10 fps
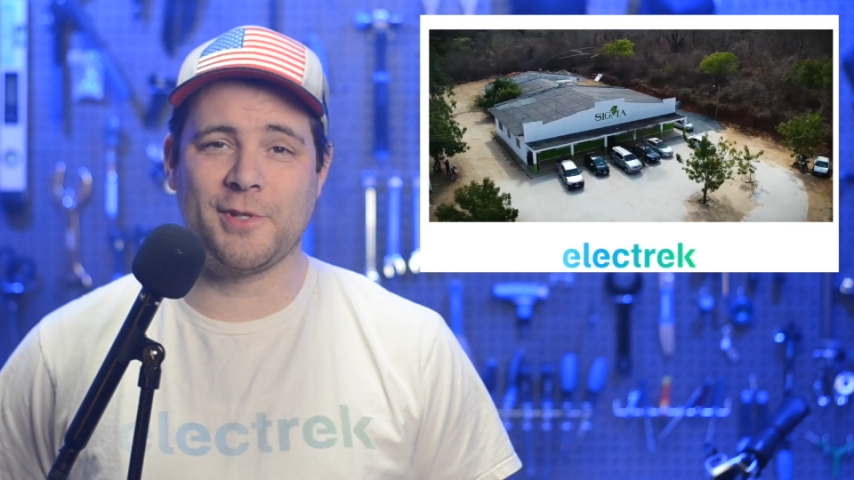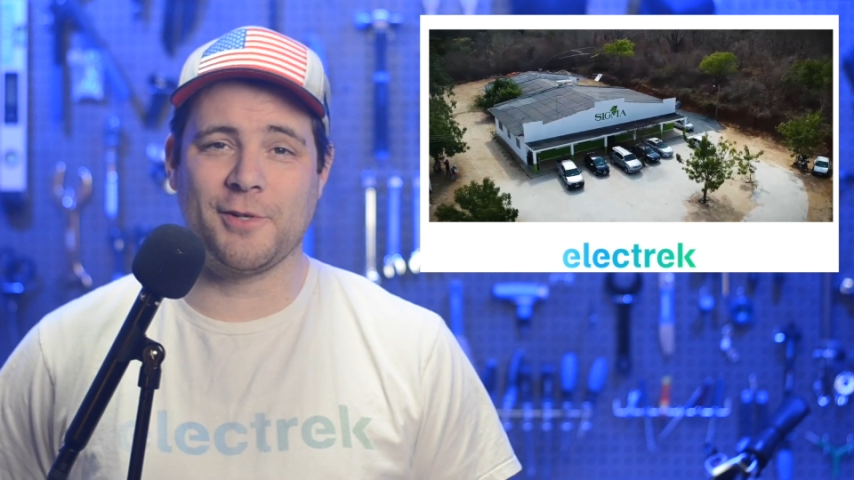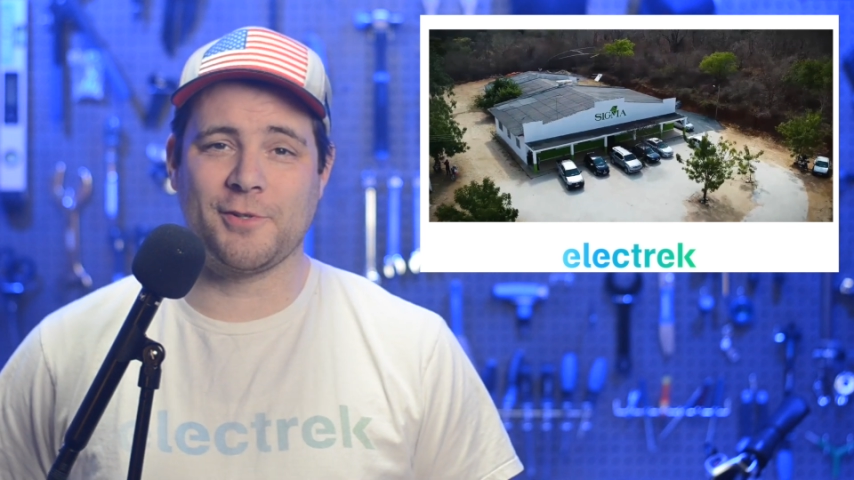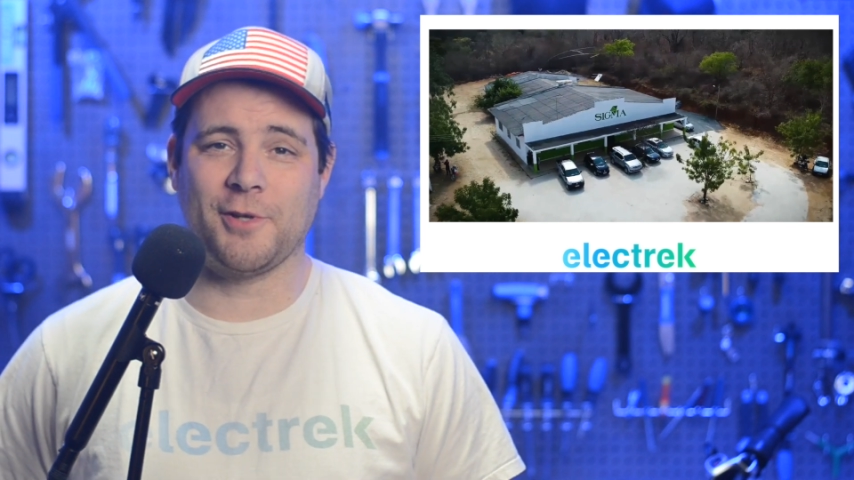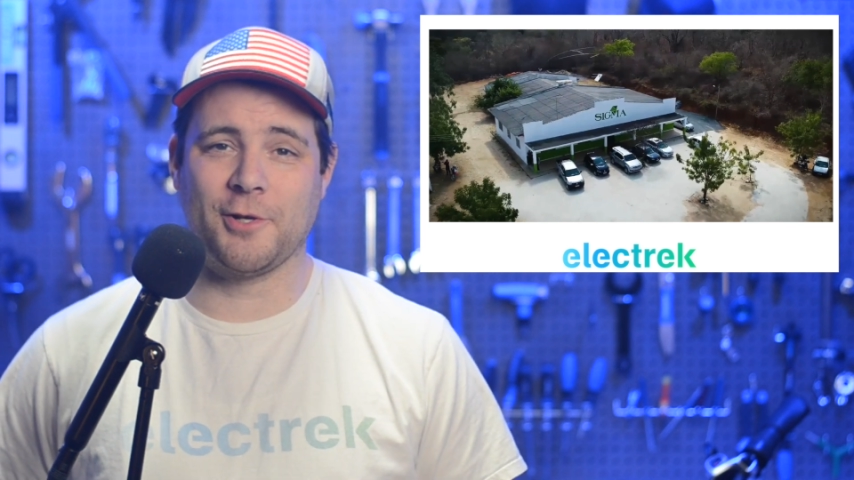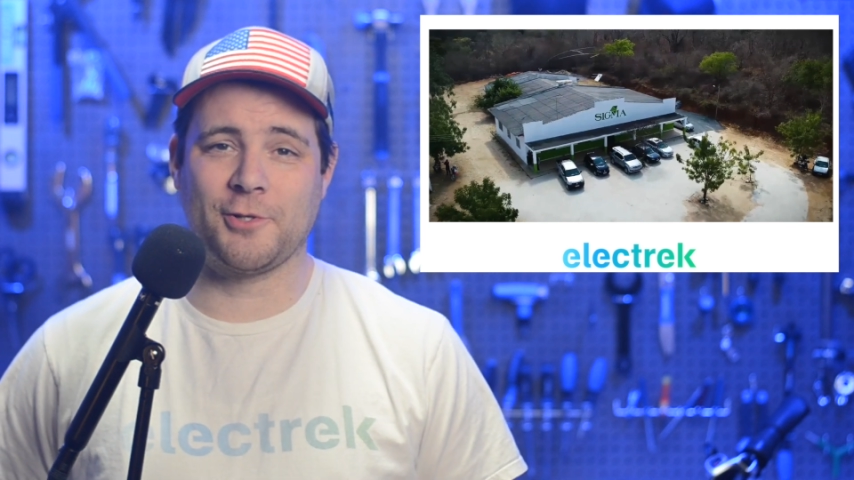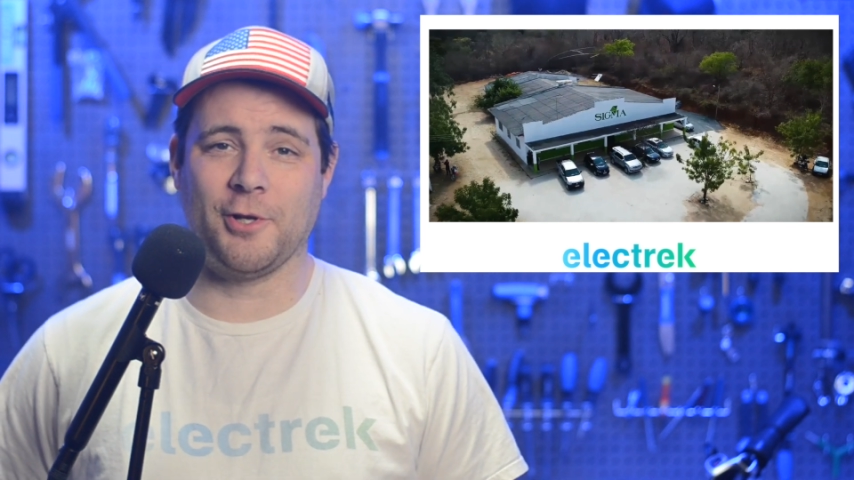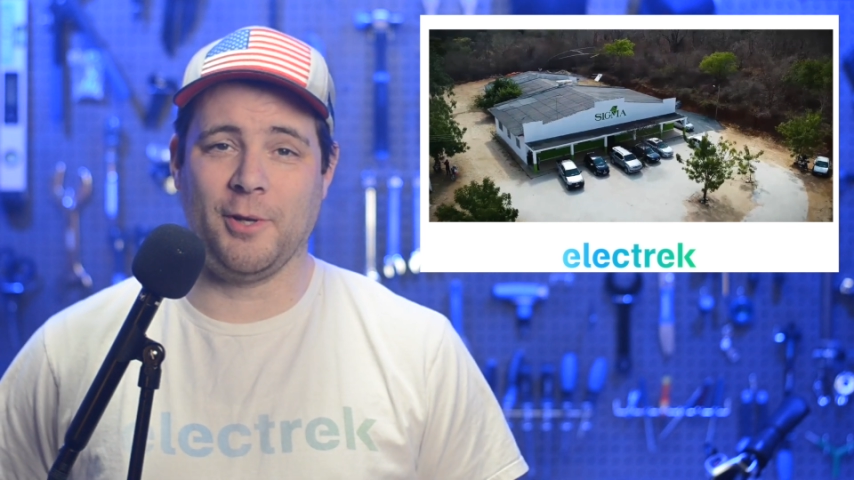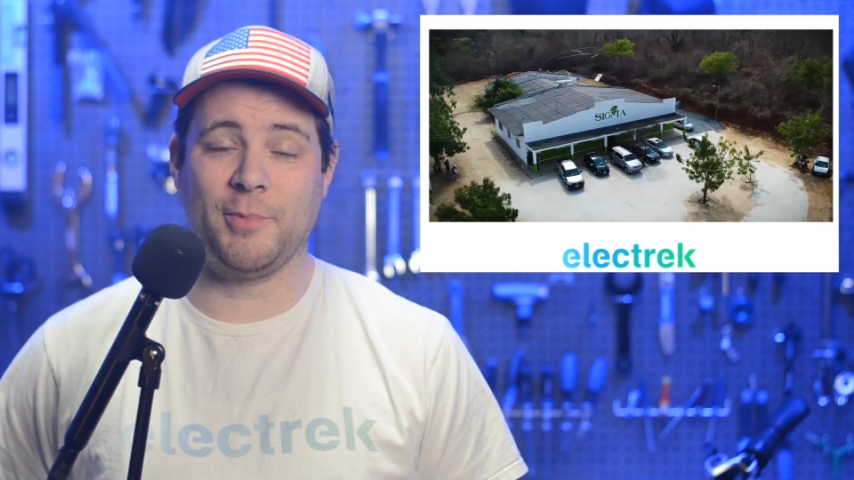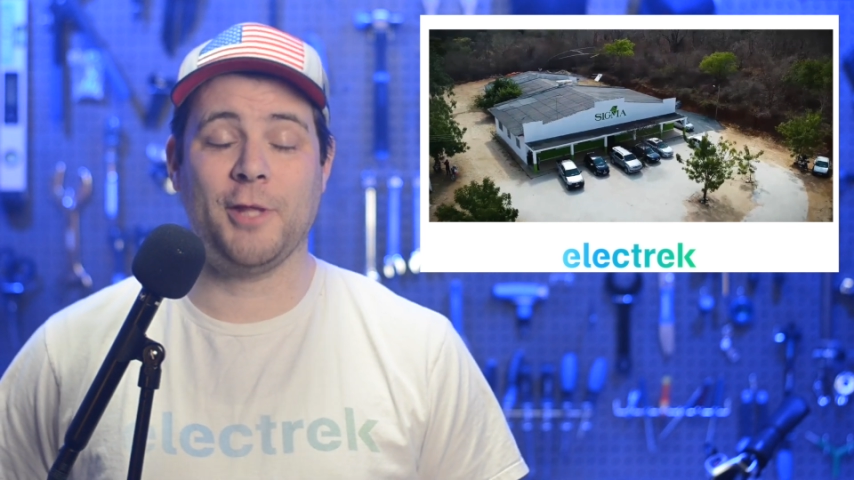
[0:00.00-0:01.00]
their stock
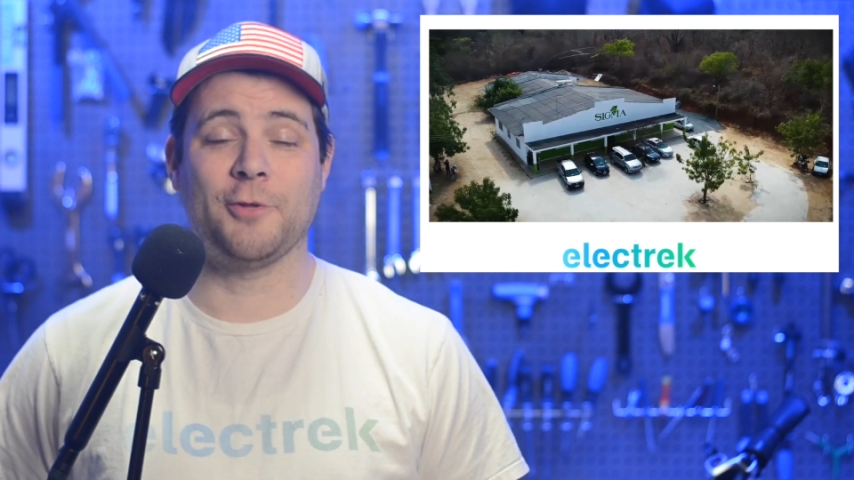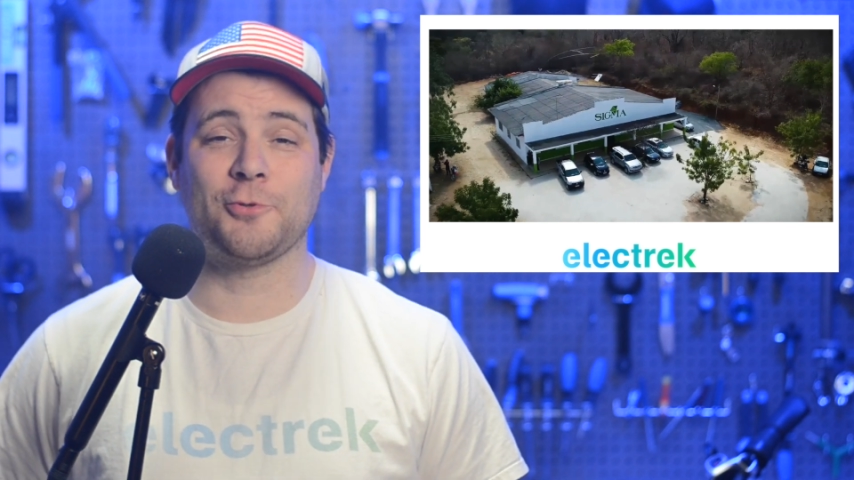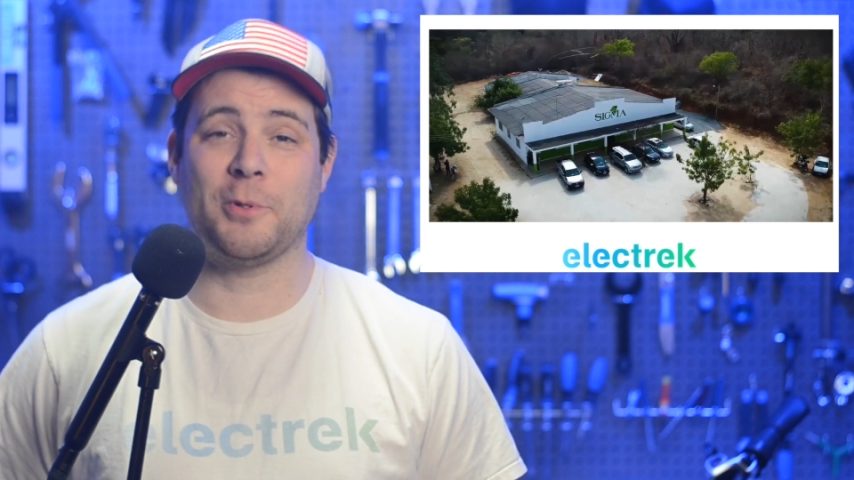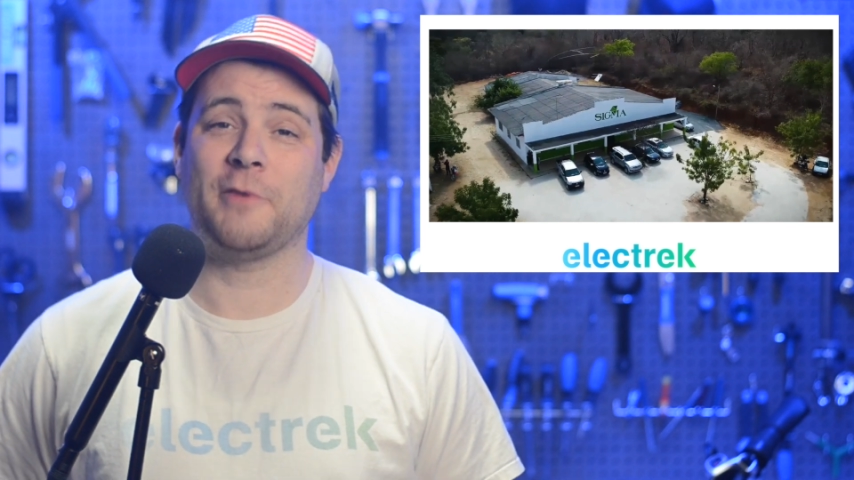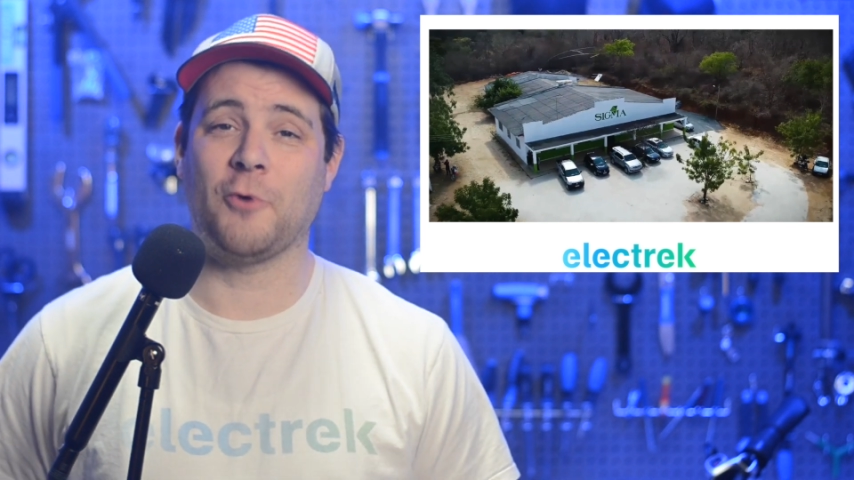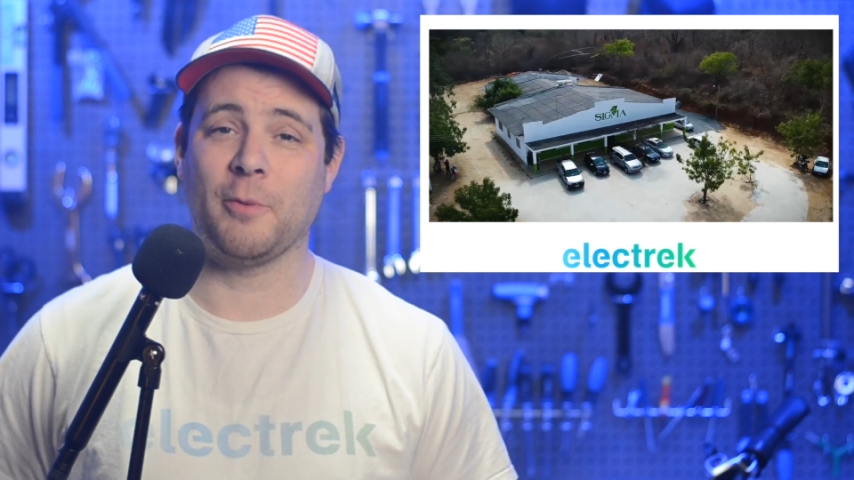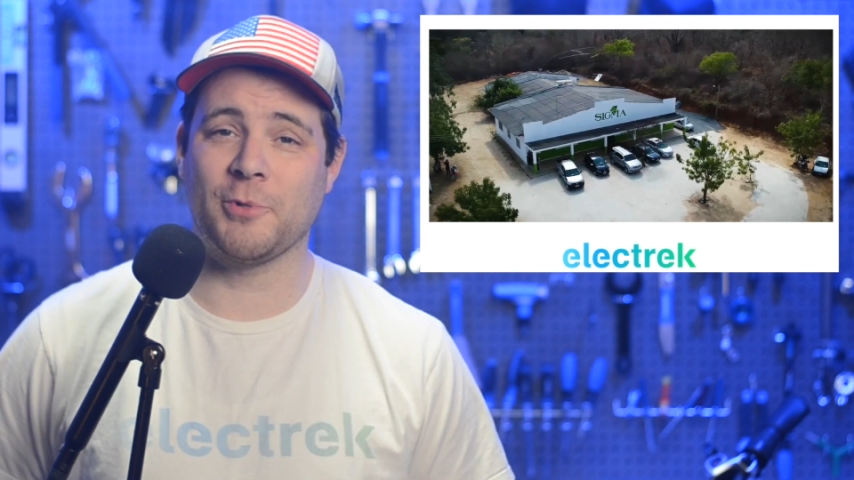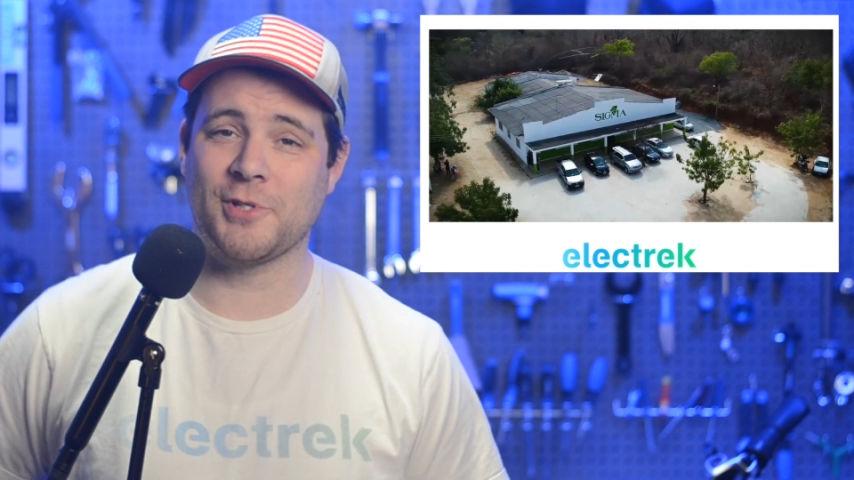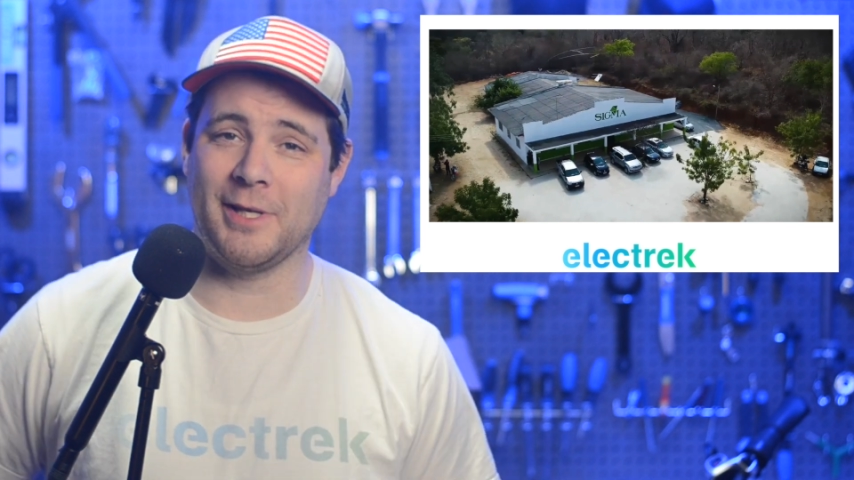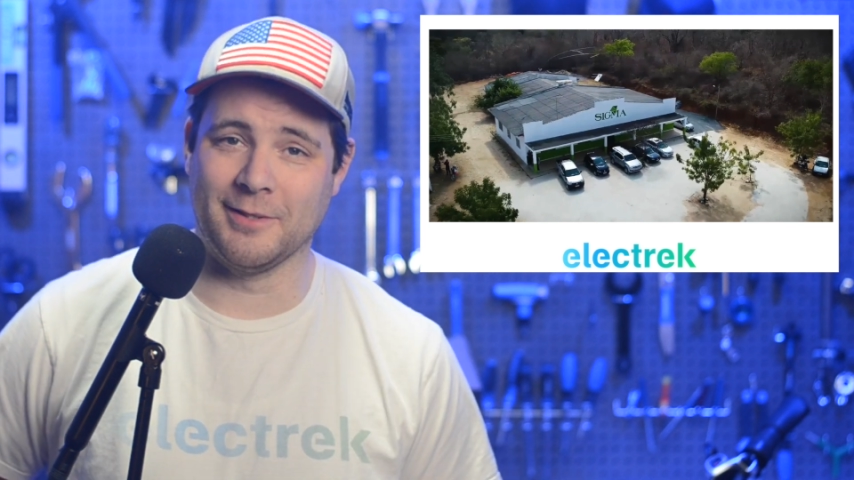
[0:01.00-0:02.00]
shot up another
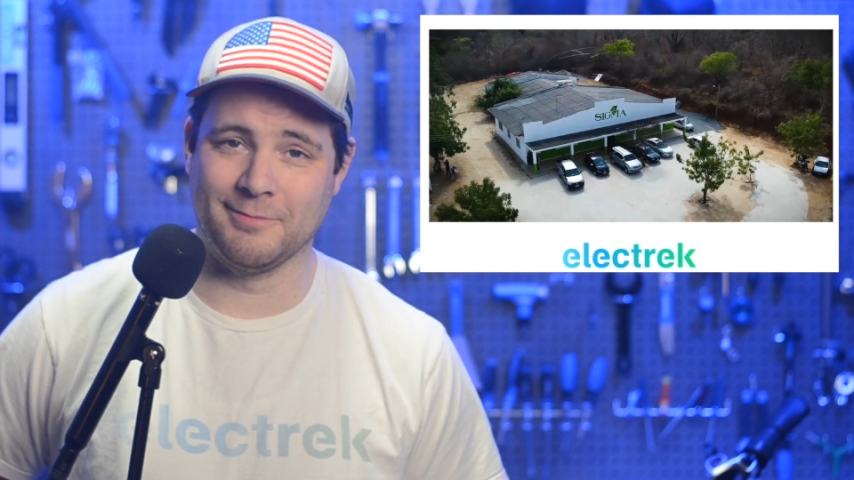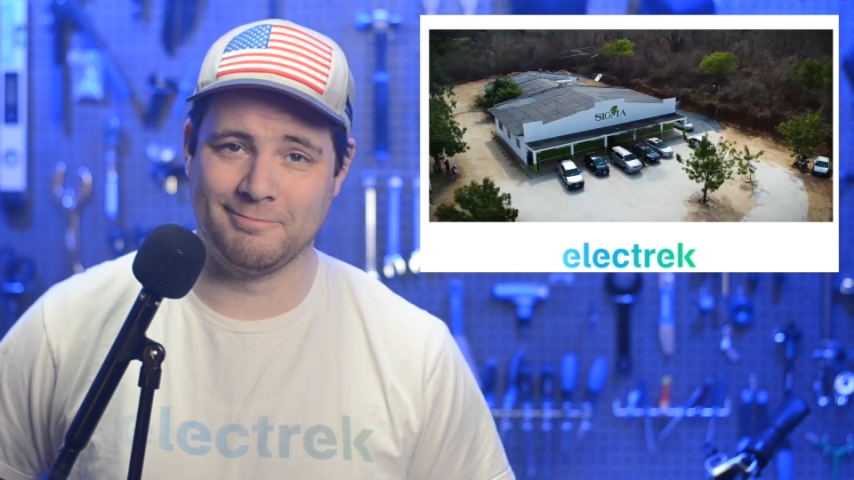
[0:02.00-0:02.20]
24%.